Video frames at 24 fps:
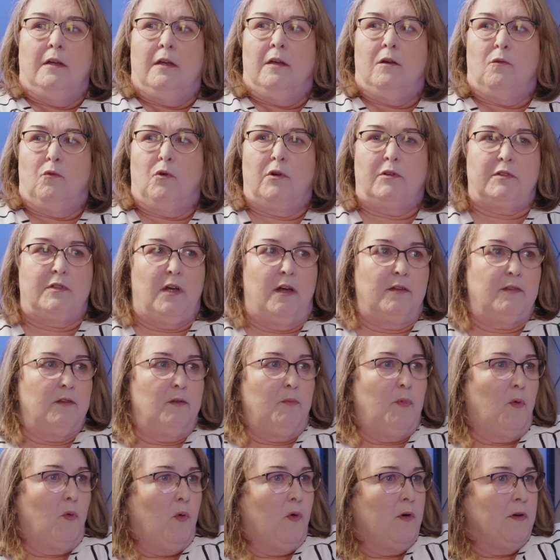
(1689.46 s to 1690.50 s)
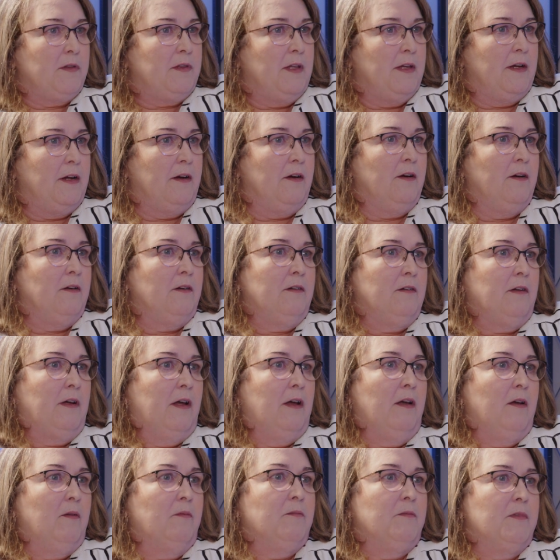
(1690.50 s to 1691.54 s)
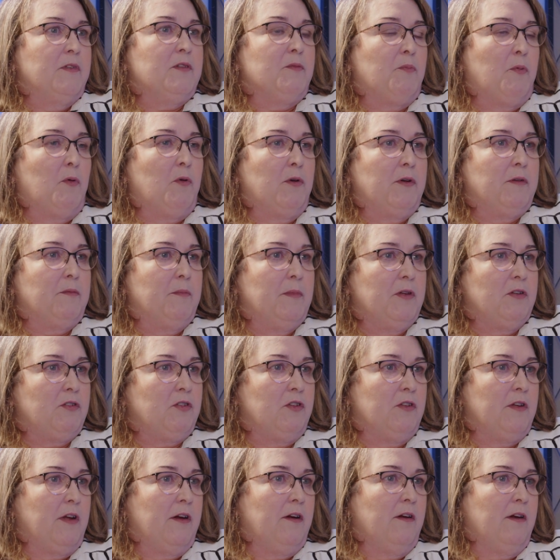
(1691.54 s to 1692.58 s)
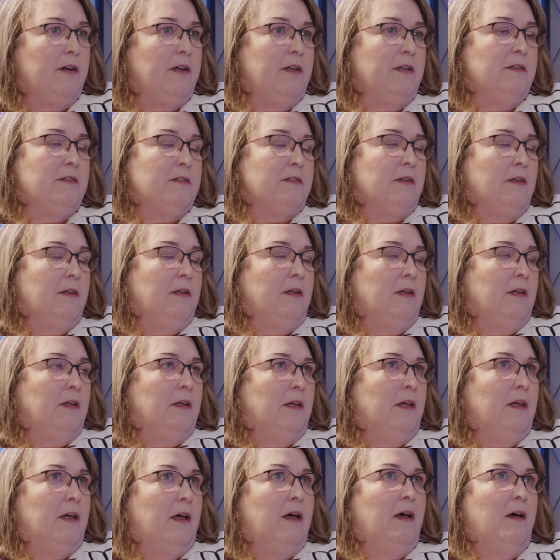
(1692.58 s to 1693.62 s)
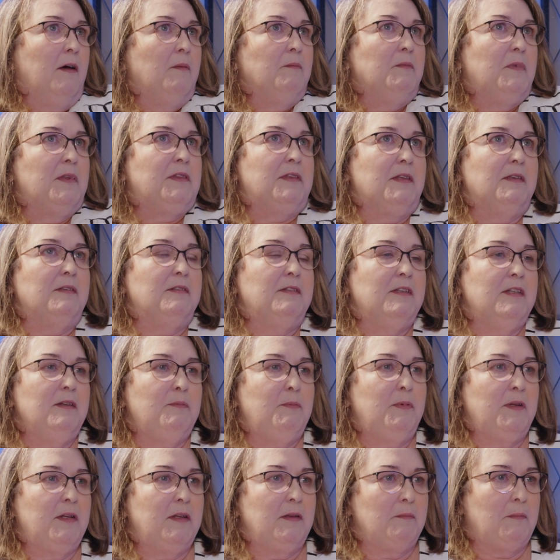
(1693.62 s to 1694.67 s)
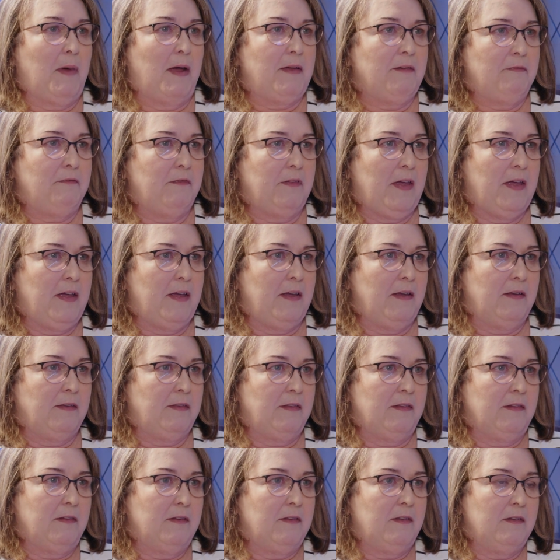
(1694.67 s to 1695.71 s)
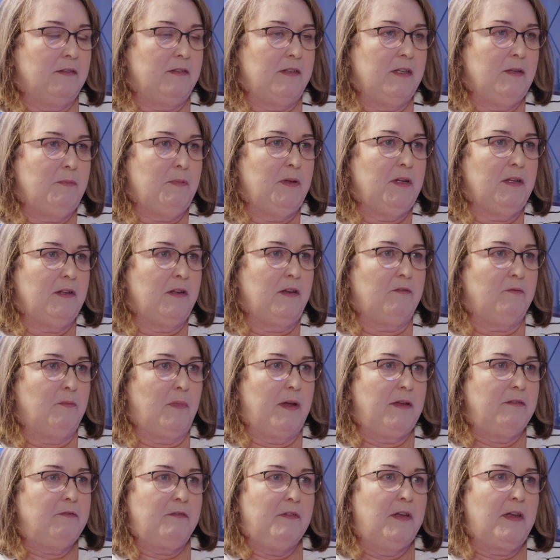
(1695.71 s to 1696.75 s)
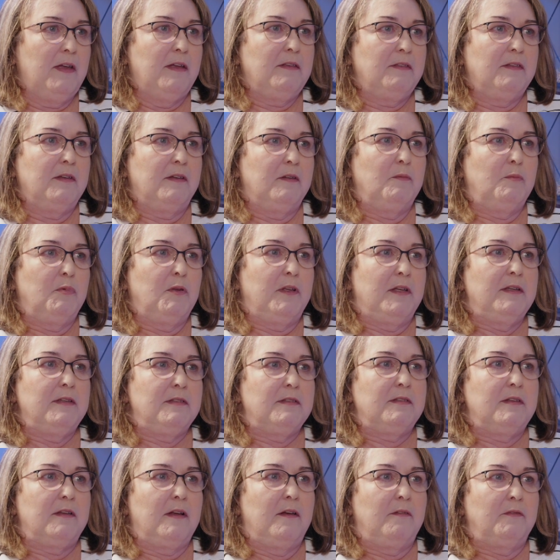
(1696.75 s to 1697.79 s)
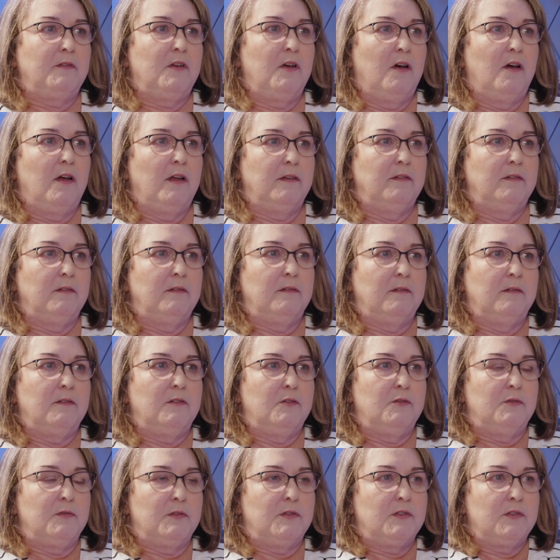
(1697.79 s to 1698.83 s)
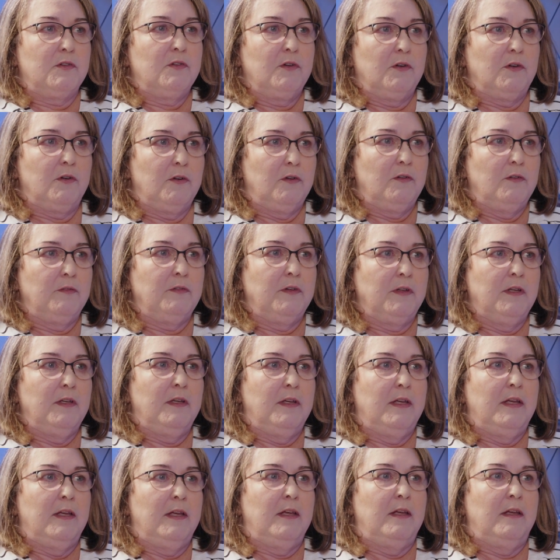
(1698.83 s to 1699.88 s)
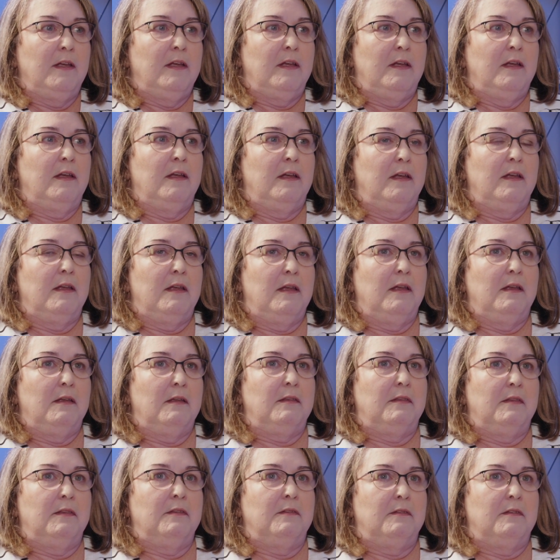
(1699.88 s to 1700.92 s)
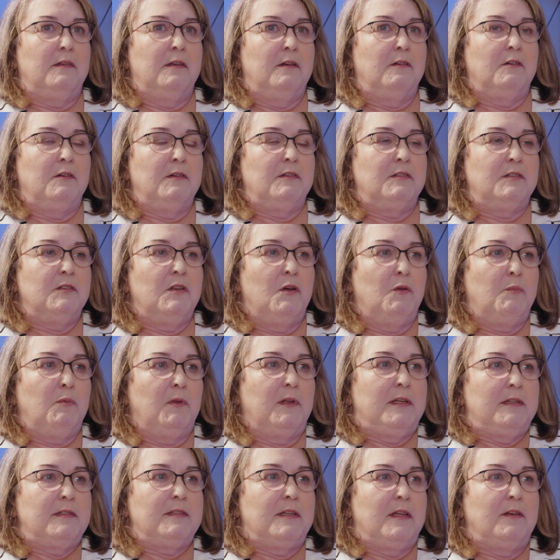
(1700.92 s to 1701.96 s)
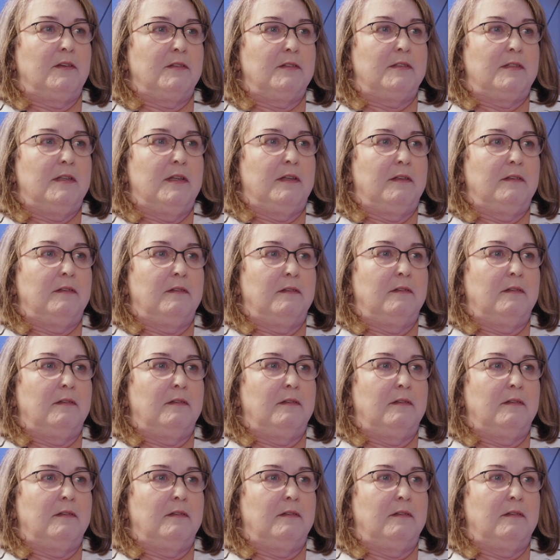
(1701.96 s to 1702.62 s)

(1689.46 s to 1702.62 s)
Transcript: worked on the board there, um, supported missionaries. Um, but the deepening my faith, the deepening of my faith in a place that I've gone to serve, mm. there is no place else that